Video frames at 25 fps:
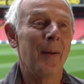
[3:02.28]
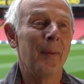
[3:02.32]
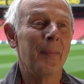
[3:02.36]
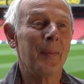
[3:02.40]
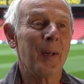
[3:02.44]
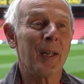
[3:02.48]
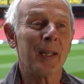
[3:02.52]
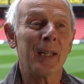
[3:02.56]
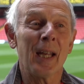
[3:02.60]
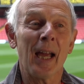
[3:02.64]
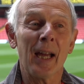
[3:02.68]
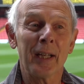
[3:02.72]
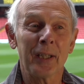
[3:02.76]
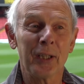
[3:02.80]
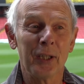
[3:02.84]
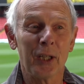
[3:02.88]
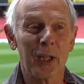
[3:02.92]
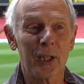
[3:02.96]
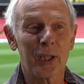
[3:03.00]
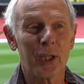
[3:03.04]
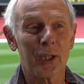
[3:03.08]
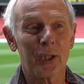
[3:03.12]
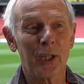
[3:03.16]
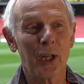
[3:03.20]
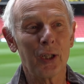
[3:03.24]
It had an
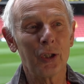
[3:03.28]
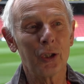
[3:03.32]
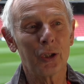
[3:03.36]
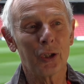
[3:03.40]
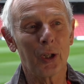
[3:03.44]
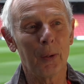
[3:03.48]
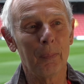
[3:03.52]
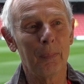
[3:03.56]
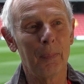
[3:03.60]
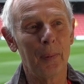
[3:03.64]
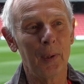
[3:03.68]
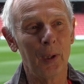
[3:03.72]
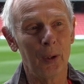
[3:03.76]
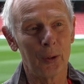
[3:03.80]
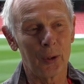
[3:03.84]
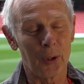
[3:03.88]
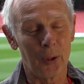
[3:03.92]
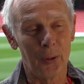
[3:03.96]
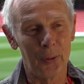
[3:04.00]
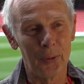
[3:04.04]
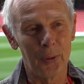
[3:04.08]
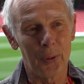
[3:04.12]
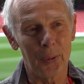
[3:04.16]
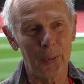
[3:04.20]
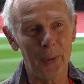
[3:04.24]
extension built
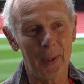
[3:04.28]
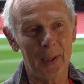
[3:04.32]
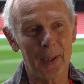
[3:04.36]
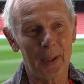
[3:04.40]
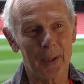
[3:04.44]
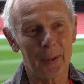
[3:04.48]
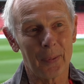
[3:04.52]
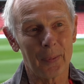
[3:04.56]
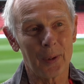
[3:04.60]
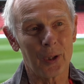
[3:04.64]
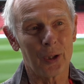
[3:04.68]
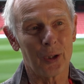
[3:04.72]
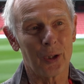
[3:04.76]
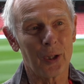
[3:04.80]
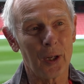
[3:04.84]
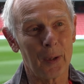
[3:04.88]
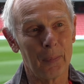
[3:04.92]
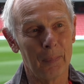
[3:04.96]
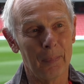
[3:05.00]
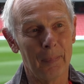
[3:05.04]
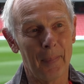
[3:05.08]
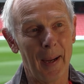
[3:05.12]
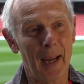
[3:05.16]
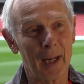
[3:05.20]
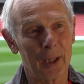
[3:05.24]
onto it, which
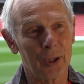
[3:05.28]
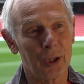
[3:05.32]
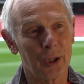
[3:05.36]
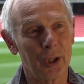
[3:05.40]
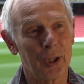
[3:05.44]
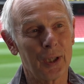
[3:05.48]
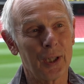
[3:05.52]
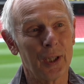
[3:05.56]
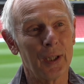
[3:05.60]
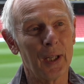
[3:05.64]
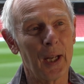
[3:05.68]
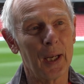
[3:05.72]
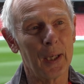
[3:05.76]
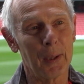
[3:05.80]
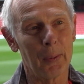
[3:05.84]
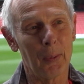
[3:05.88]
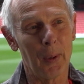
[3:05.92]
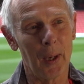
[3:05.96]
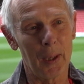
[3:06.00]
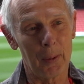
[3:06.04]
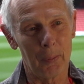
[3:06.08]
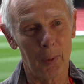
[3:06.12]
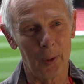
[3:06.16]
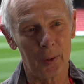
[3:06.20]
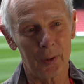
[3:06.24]
didn't match it in any
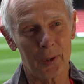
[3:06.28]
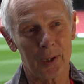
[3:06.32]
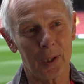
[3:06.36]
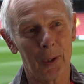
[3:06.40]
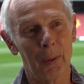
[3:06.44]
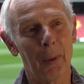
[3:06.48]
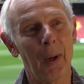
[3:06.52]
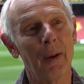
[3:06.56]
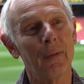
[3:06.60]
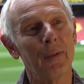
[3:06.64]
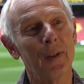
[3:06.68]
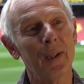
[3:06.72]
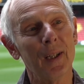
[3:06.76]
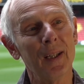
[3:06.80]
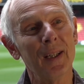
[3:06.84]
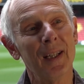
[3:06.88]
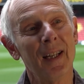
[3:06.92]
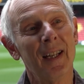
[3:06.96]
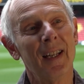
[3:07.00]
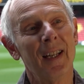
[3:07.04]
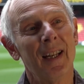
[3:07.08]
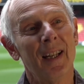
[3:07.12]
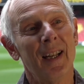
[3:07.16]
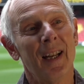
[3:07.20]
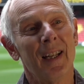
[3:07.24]
way whatsoever.
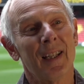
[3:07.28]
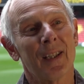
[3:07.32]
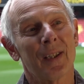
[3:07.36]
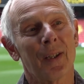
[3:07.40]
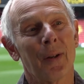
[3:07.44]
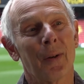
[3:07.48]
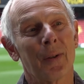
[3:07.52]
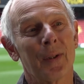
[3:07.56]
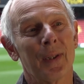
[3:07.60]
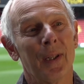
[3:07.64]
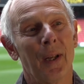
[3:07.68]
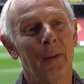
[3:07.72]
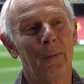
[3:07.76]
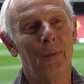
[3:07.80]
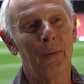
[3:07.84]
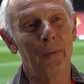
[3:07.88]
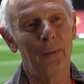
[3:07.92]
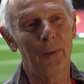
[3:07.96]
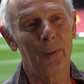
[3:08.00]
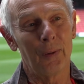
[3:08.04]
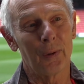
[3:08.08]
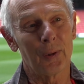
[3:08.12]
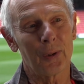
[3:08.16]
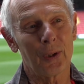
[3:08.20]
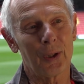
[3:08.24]
So it was an
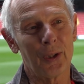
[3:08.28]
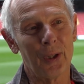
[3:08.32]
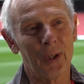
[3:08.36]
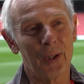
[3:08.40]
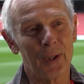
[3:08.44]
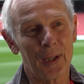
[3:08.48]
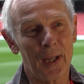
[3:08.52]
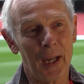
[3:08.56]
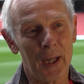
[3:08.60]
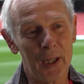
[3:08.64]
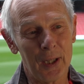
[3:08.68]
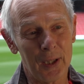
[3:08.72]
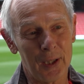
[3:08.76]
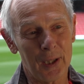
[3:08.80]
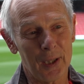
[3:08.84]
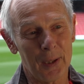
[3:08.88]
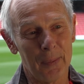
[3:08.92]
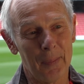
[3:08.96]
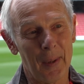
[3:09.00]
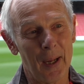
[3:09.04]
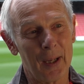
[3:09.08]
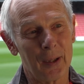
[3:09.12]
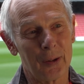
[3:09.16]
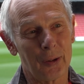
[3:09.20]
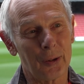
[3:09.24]
unfortunate
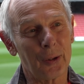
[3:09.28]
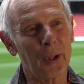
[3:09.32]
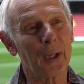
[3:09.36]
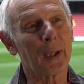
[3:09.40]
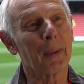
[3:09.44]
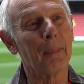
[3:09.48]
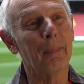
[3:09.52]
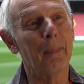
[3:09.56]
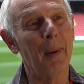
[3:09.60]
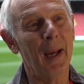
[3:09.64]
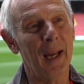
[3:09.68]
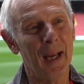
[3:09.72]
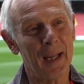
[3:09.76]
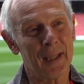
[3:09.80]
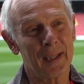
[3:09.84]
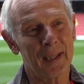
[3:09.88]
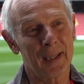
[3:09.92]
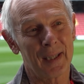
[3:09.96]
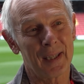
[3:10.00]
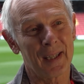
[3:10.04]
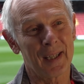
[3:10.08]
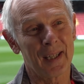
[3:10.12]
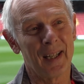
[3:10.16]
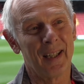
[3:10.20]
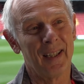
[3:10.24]
asymmetric
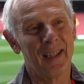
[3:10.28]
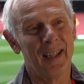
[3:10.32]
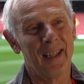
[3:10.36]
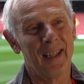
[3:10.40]
mess.